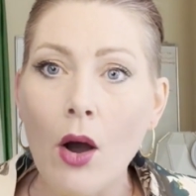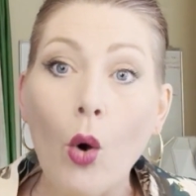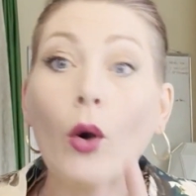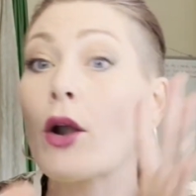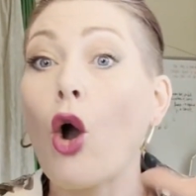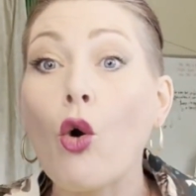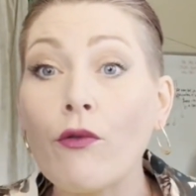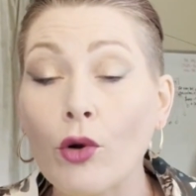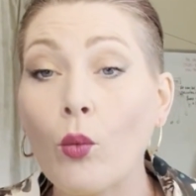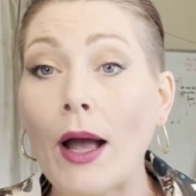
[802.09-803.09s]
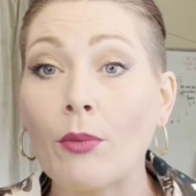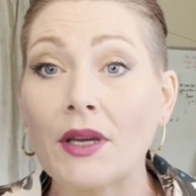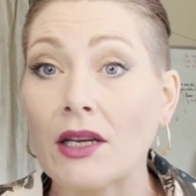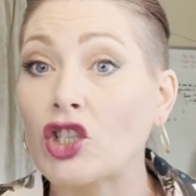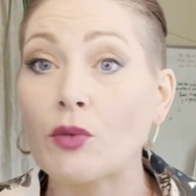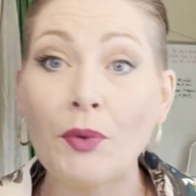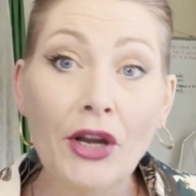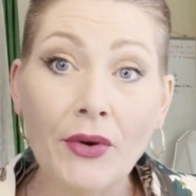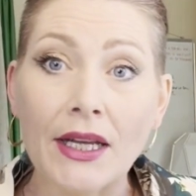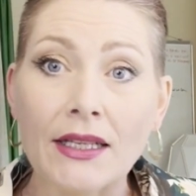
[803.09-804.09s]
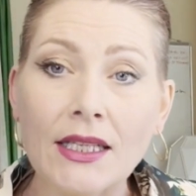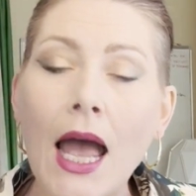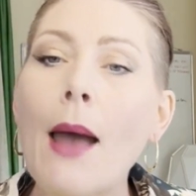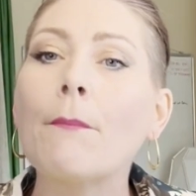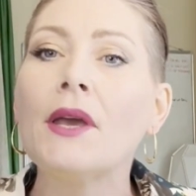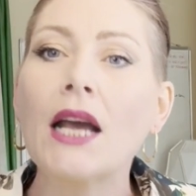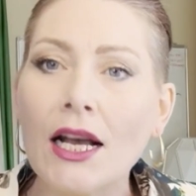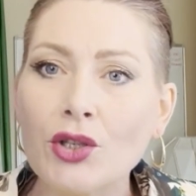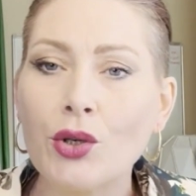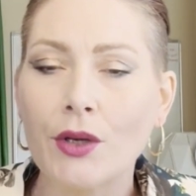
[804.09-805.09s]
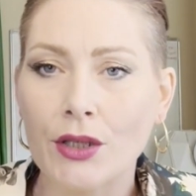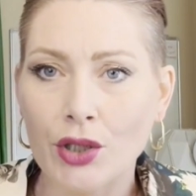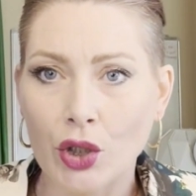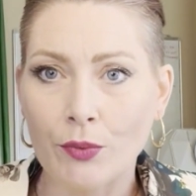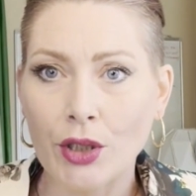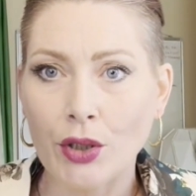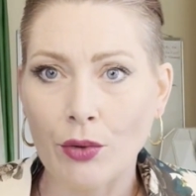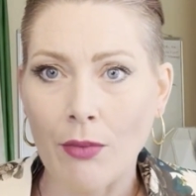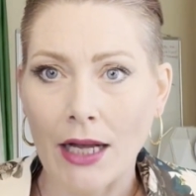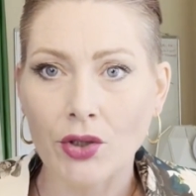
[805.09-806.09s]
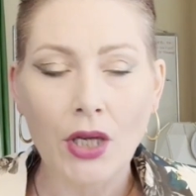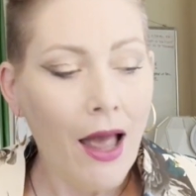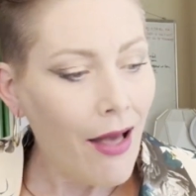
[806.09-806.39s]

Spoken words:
or an overwhelming experience because you consumed too much.